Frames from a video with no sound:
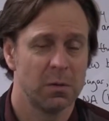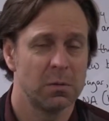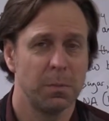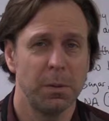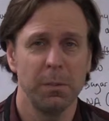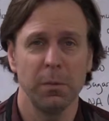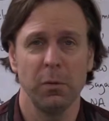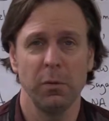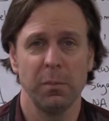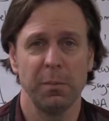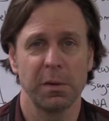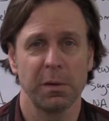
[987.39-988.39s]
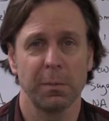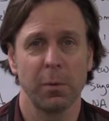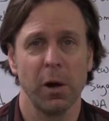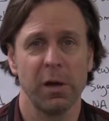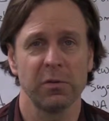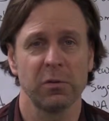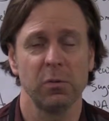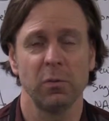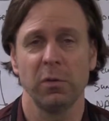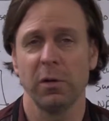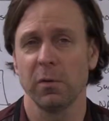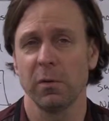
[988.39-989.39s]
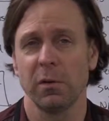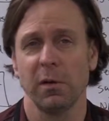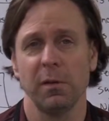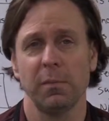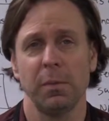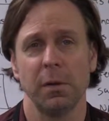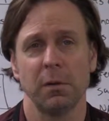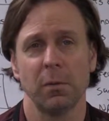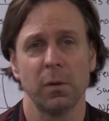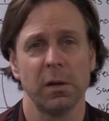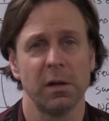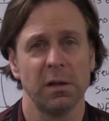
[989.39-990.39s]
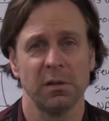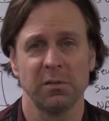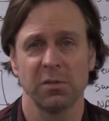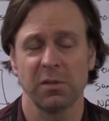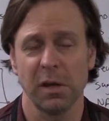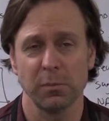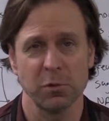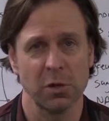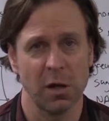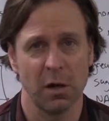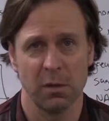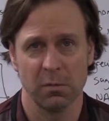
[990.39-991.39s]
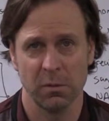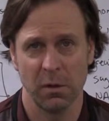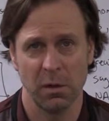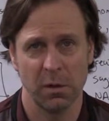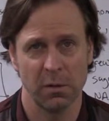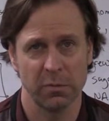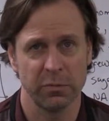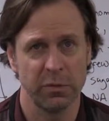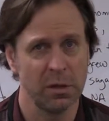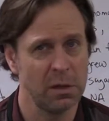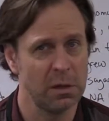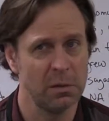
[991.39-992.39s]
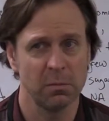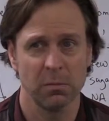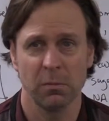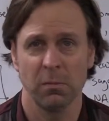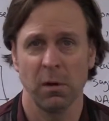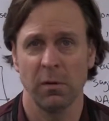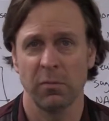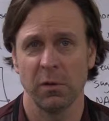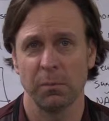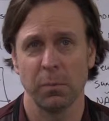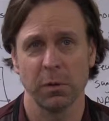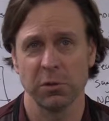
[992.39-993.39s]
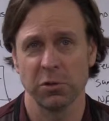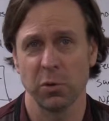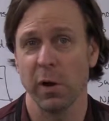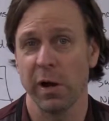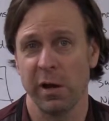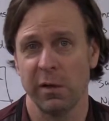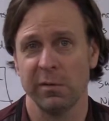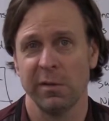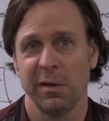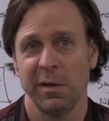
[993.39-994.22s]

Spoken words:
To people who have been oppressed, who literally have been the redheaded stepchild of the British Crown,